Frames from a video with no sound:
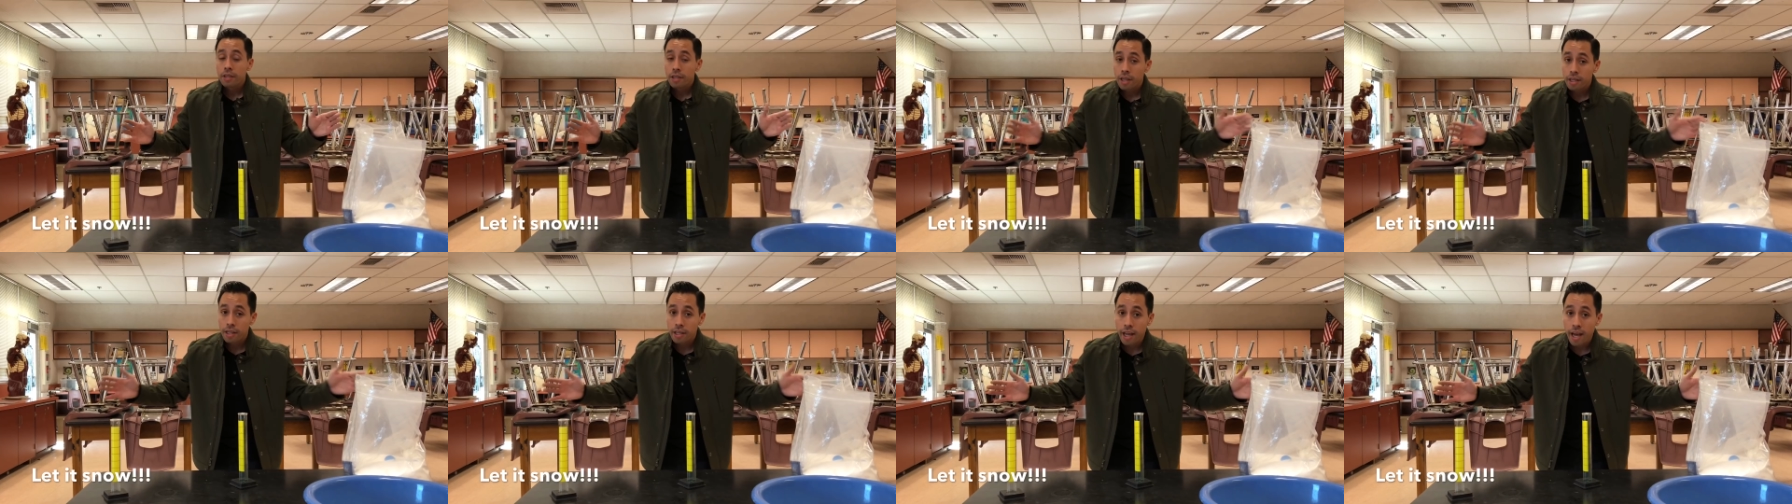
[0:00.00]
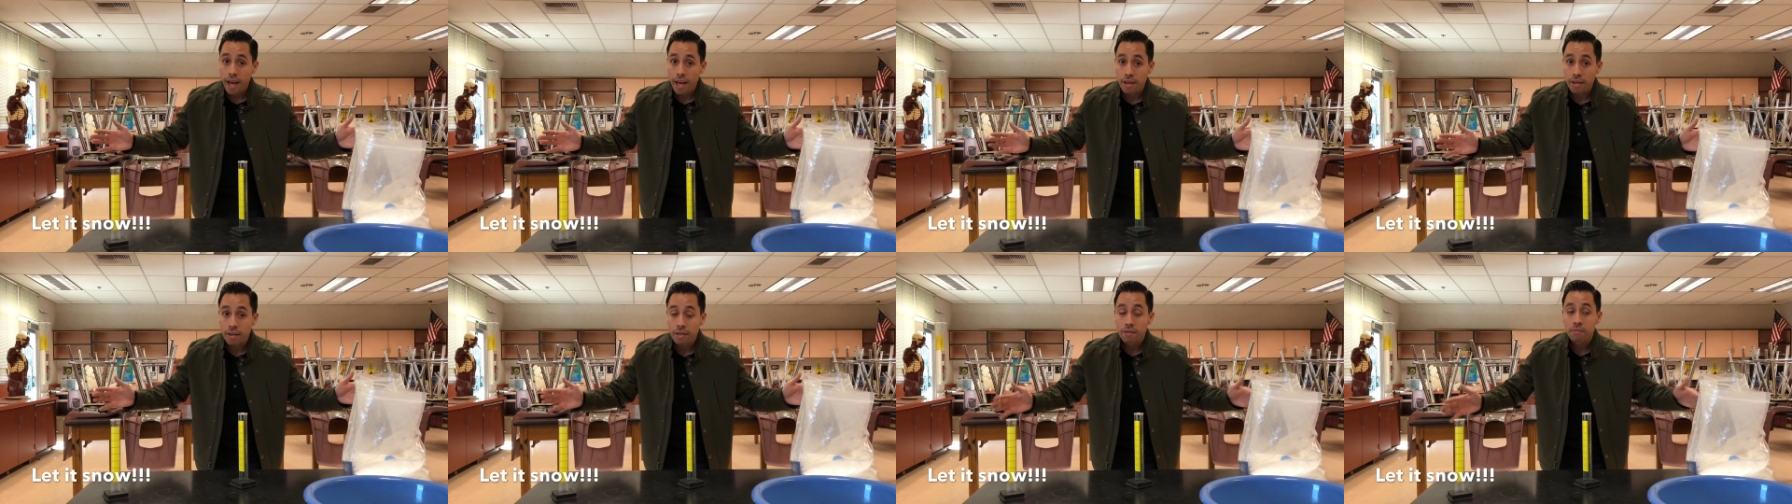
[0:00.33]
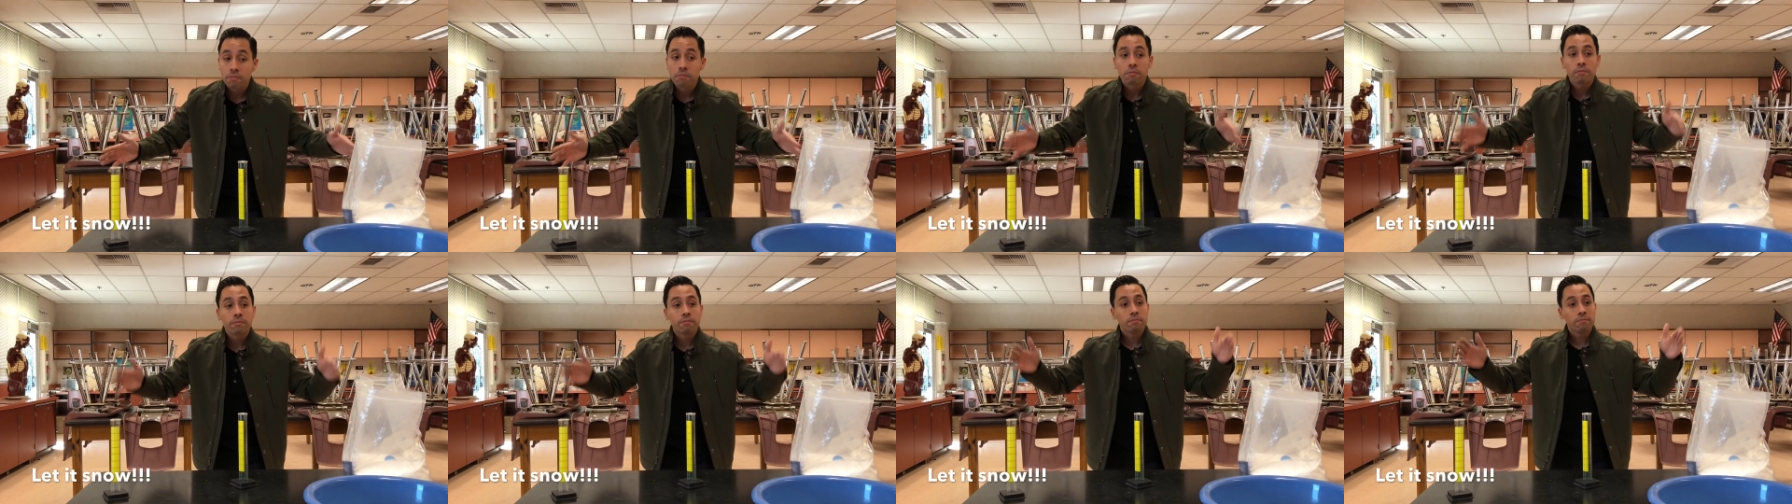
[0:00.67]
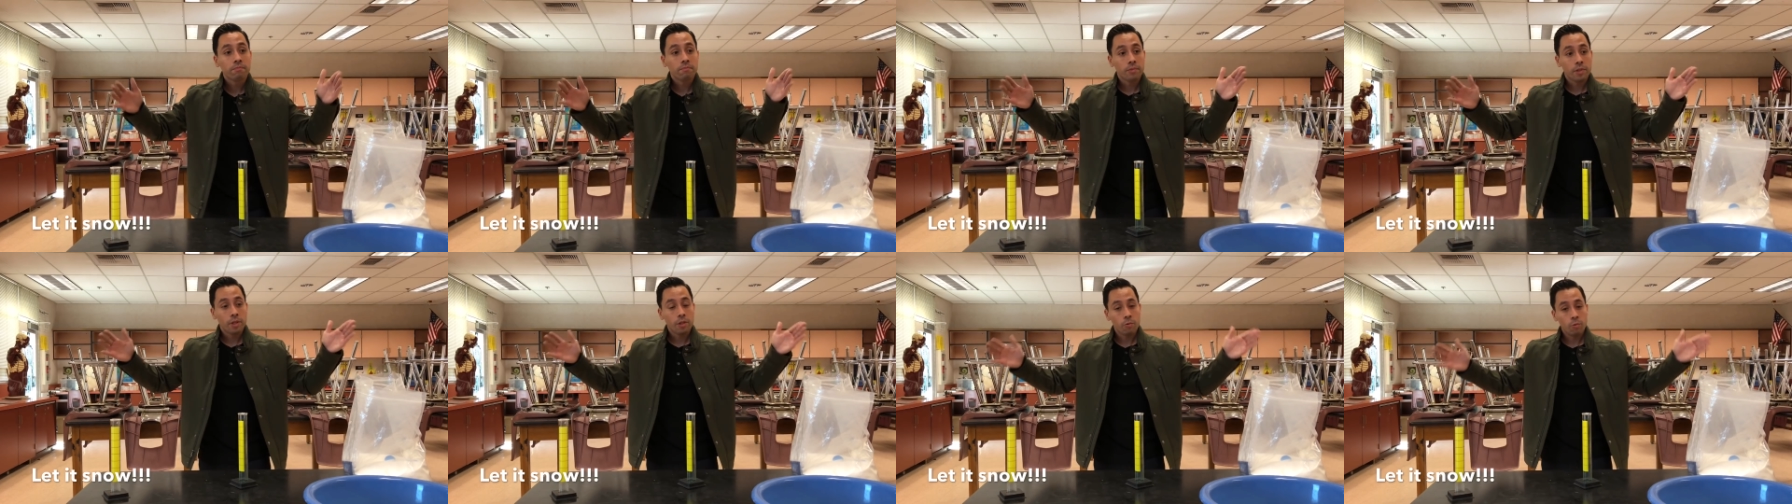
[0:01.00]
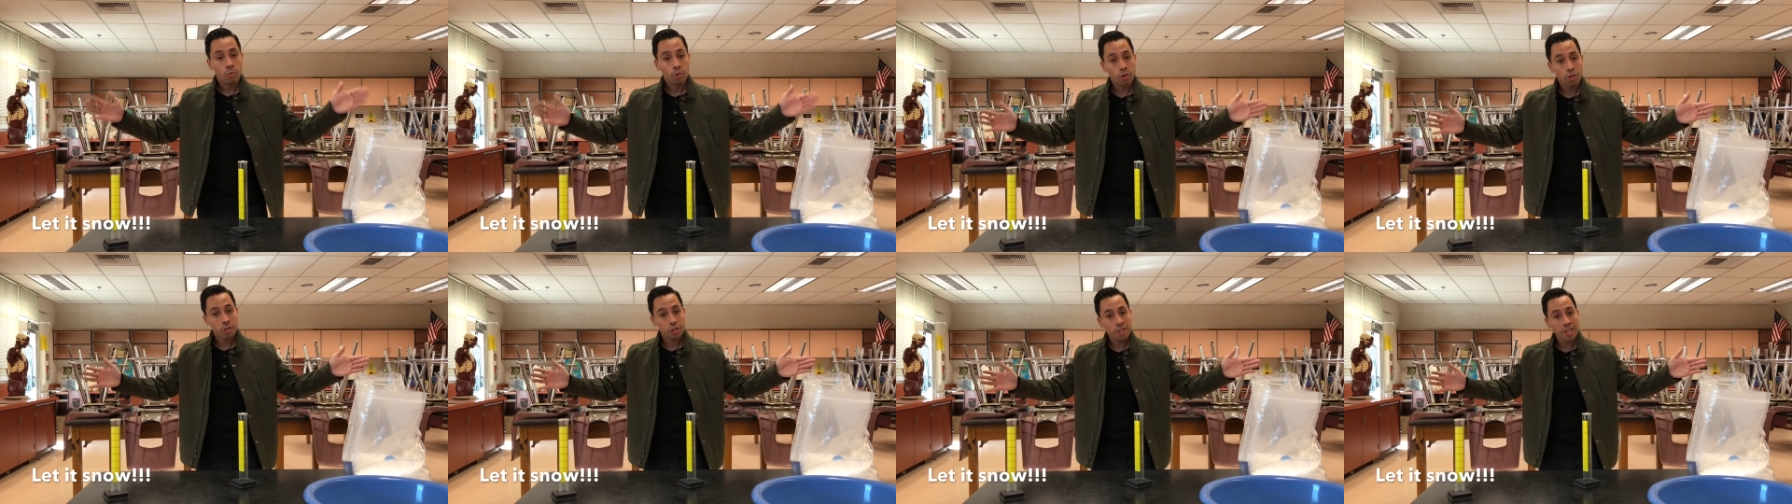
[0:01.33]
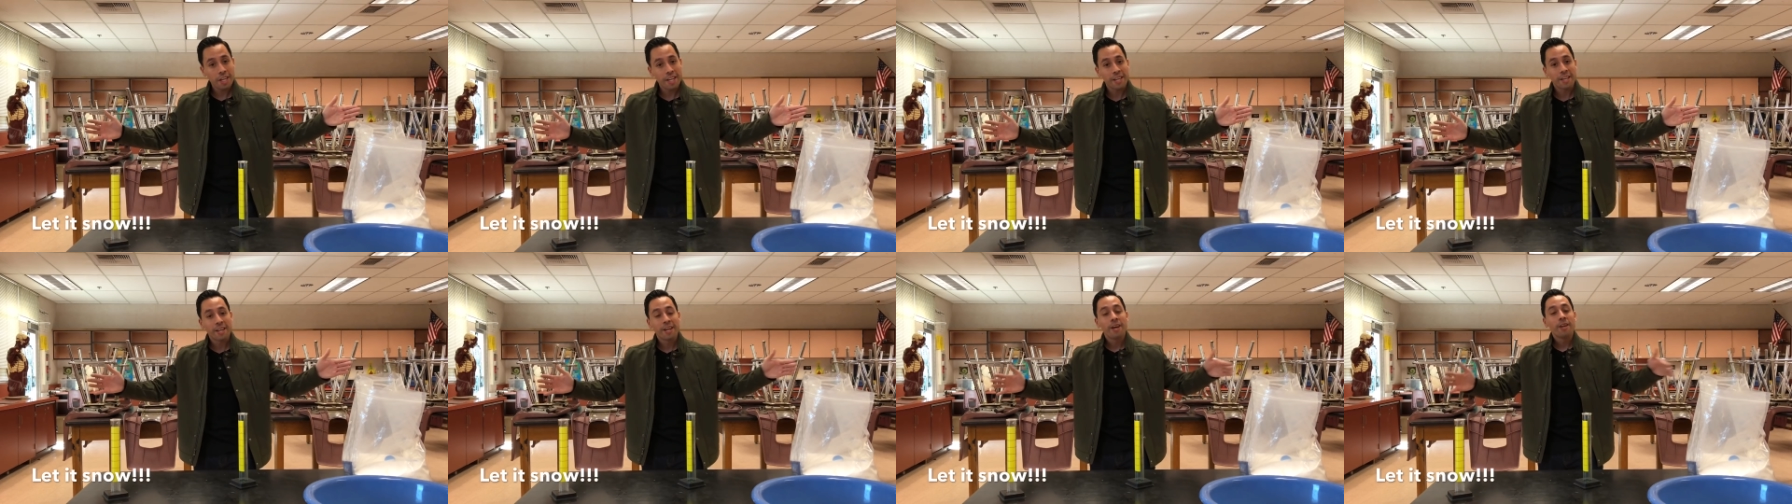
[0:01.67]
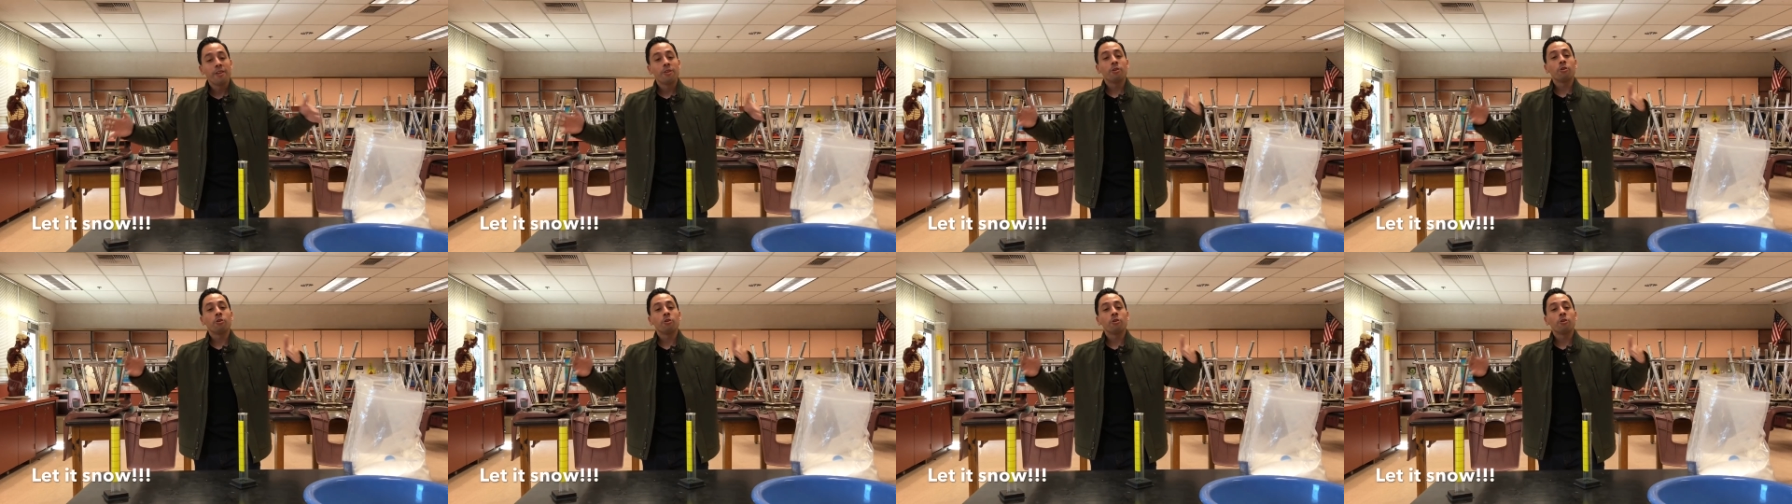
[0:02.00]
again, we'll see.